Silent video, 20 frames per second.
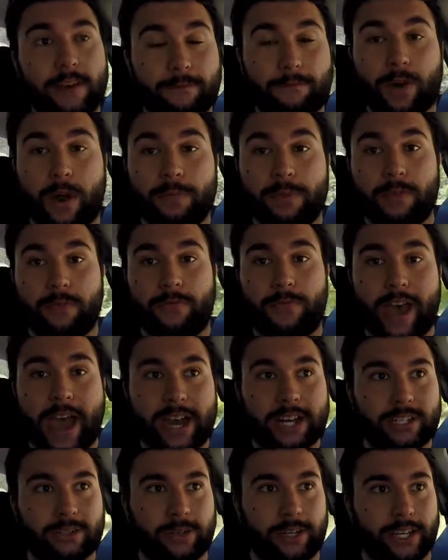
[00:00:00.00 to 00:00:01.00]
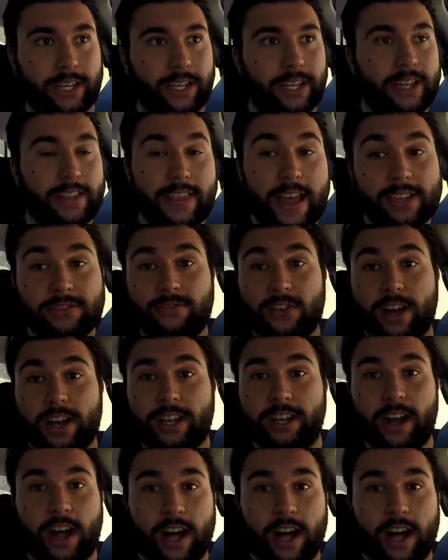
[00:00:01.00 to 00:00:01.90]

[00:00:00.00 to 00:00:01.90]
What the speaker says: from the factory. That's fucking